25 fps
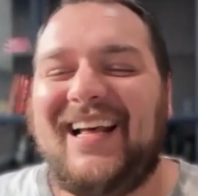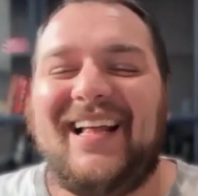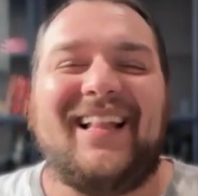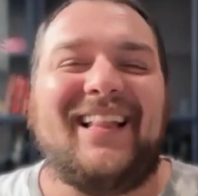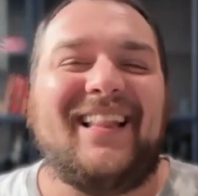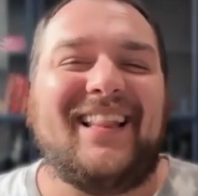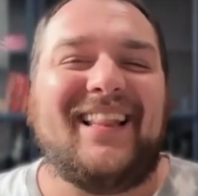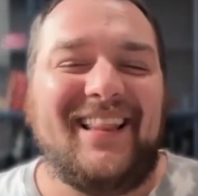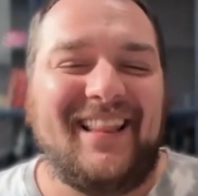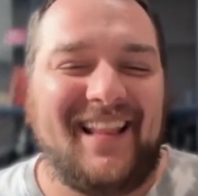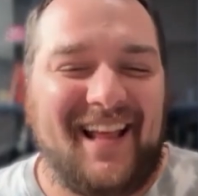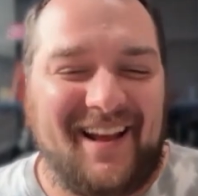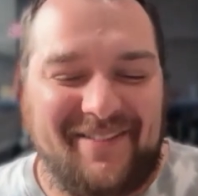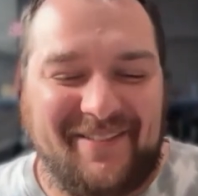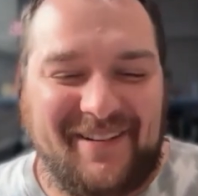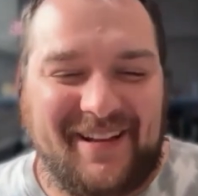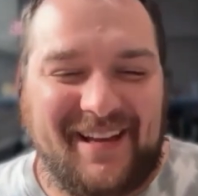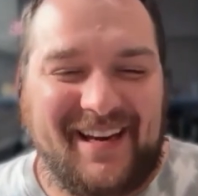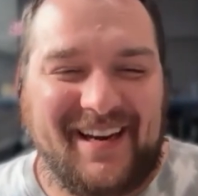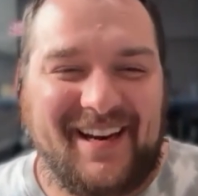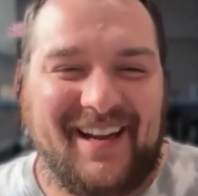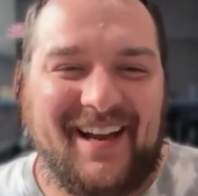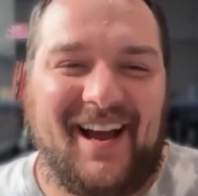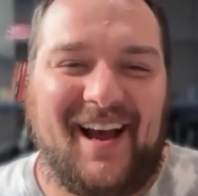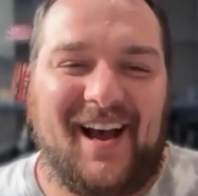Love
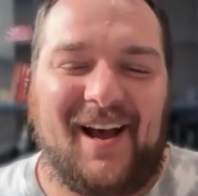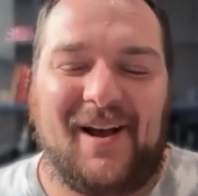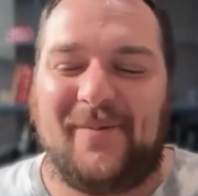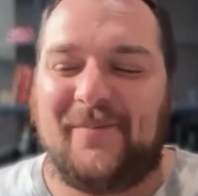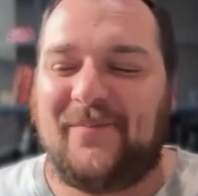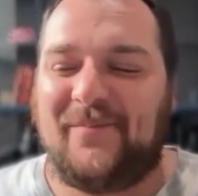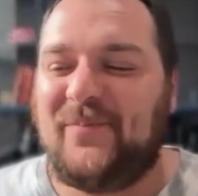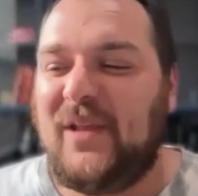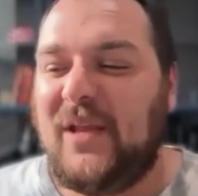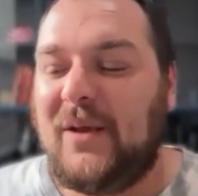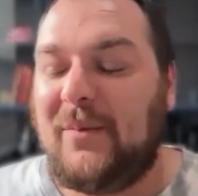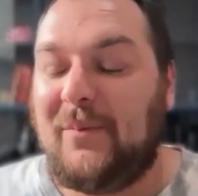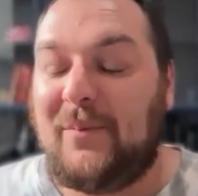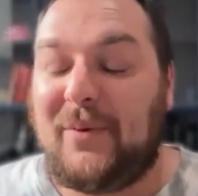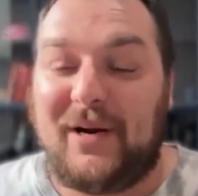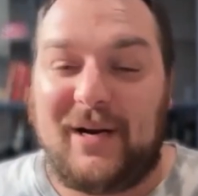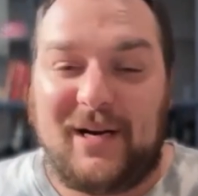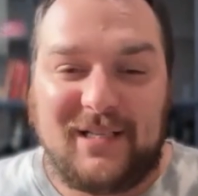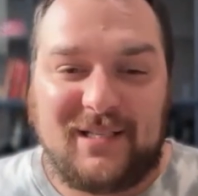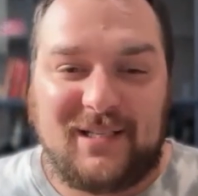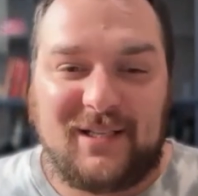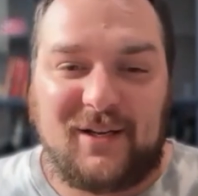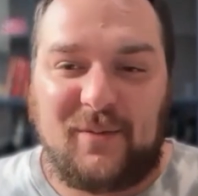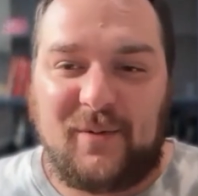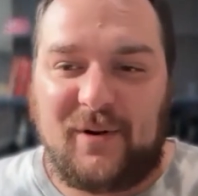it. But it
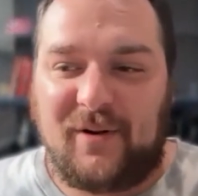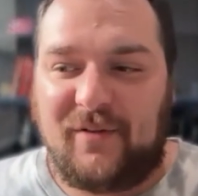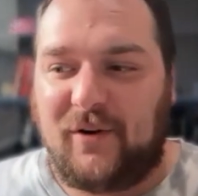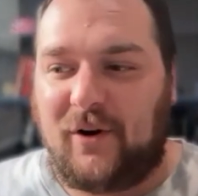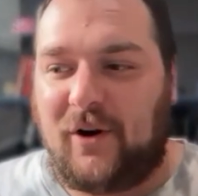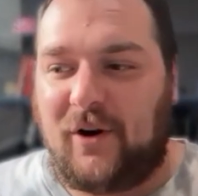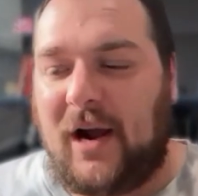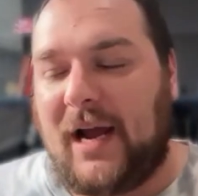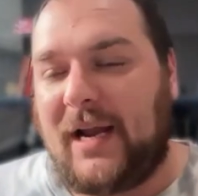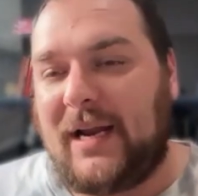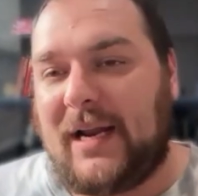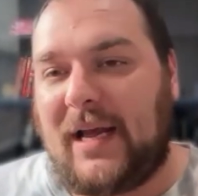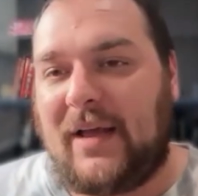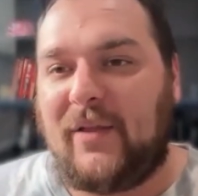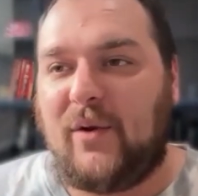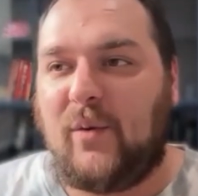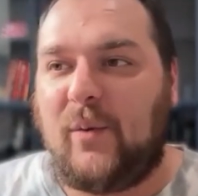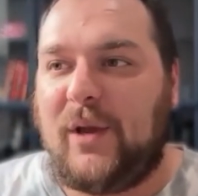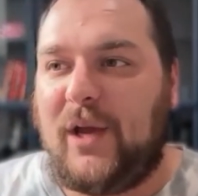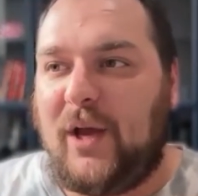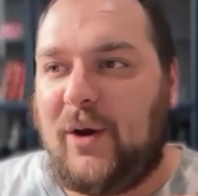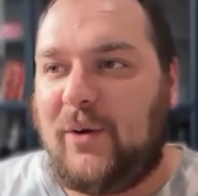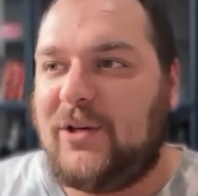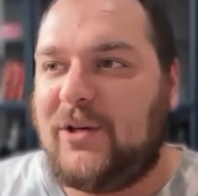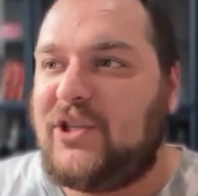is a little bit of a grind. And then we
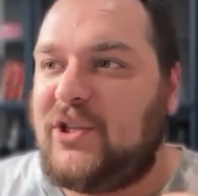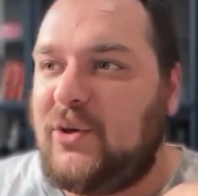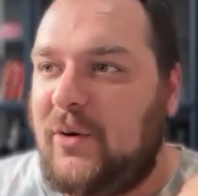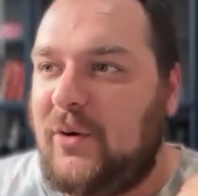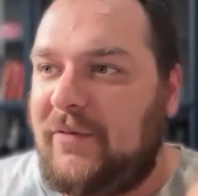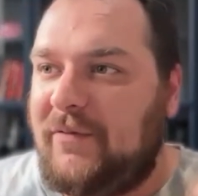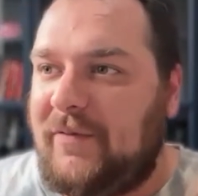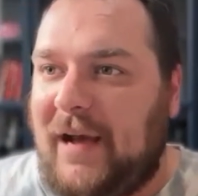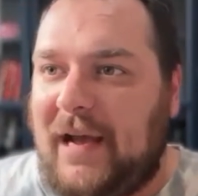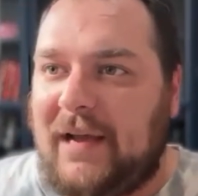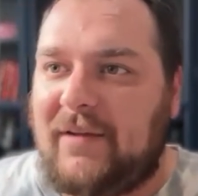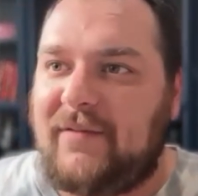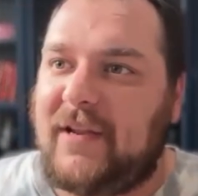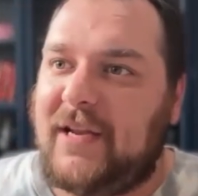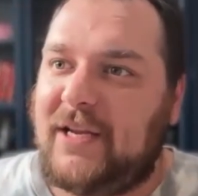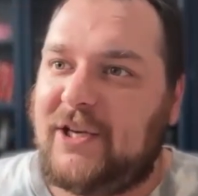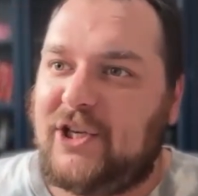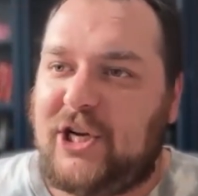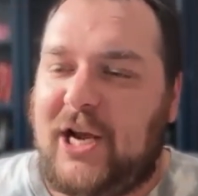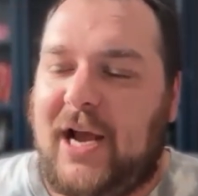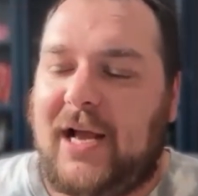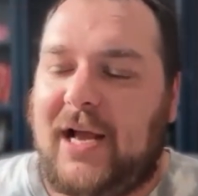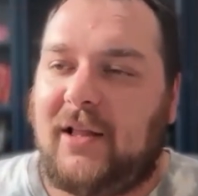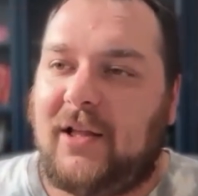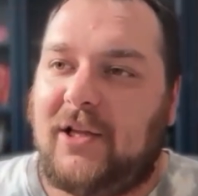go into a 5 day
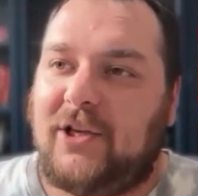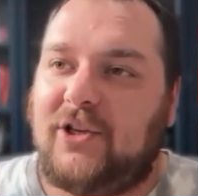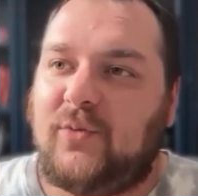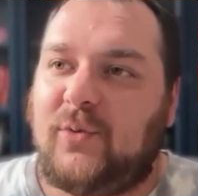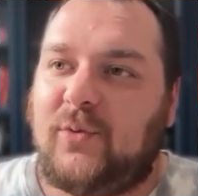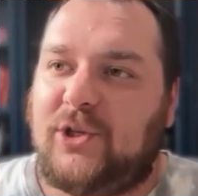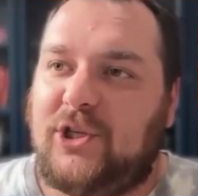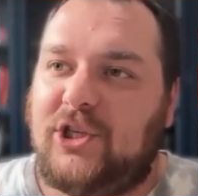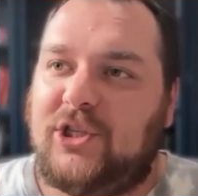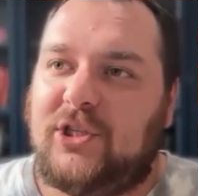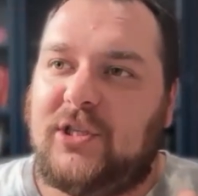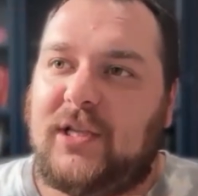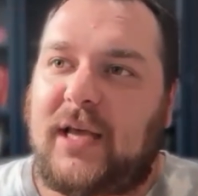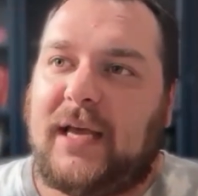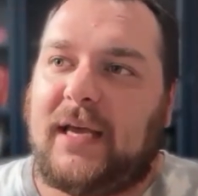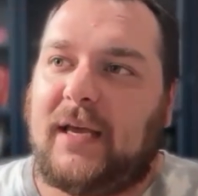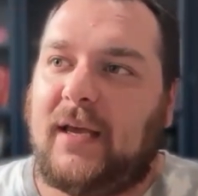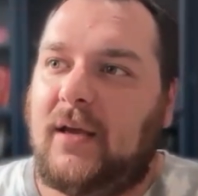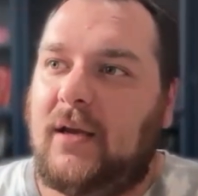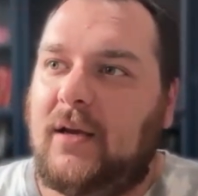challenge, which is like